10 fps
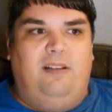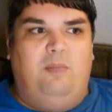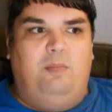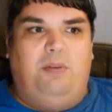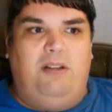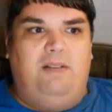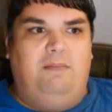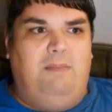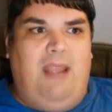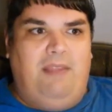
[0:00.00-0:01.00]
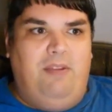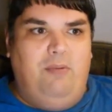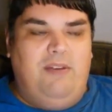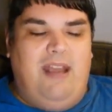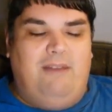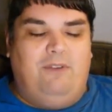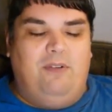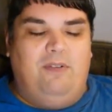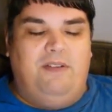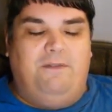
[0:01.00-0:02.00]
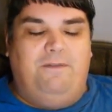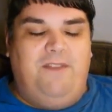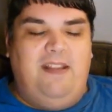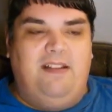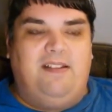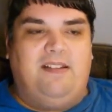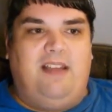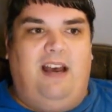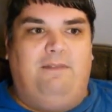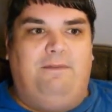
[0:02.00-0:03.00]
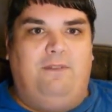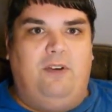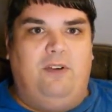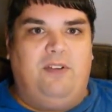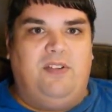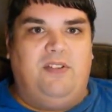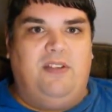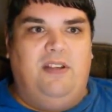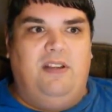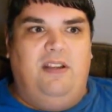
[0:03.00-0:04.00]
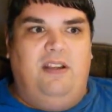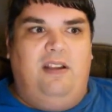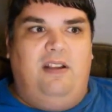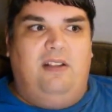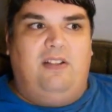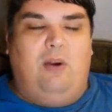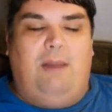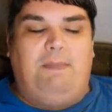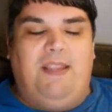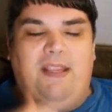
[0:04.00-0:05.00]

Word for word: But Matthew never defeated Scott first. So I'm thinking